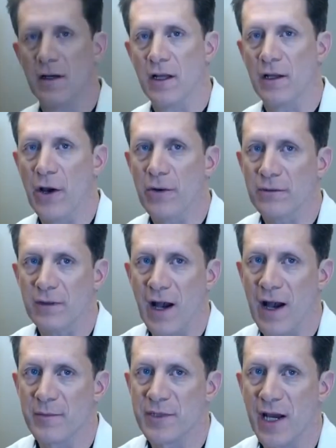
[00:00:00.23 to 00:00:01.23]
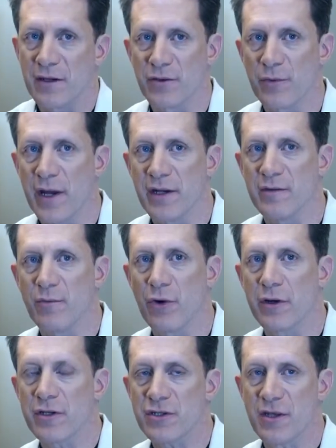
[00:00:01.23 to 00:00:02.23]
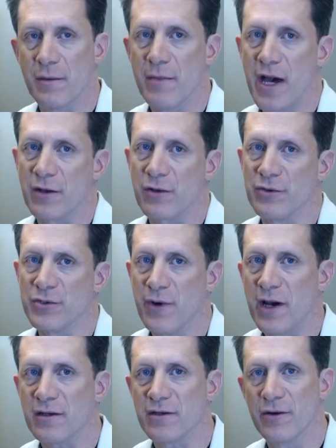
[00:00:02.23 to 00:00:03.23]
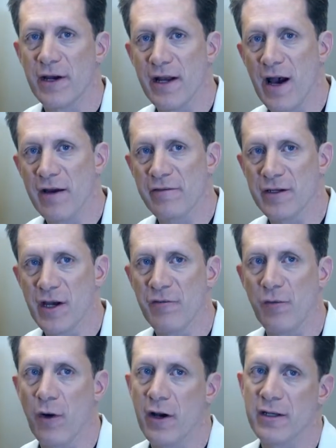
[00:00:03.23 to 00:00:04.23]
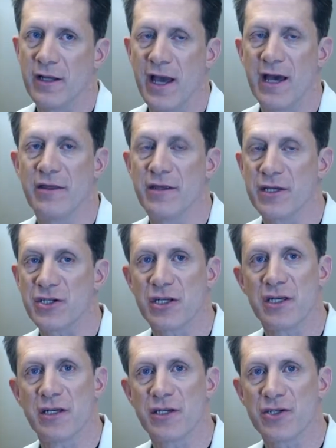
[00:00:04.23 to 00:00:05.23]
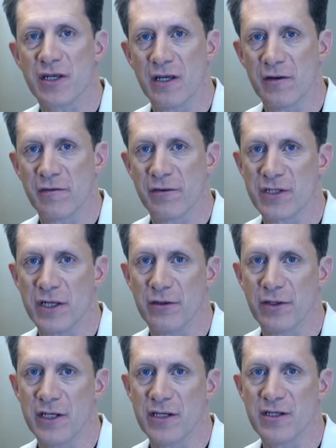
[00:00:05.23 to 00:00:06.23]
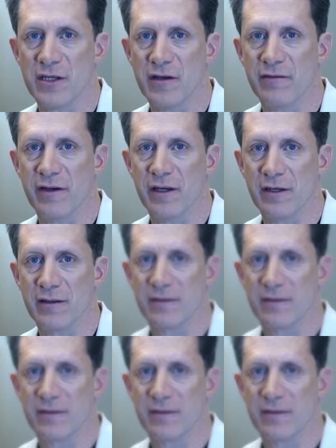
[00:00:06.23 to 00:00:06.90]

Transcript: Hello, I'm Dr. Randy Morris, the Medical Director at IVF1, and this is Infertility TV.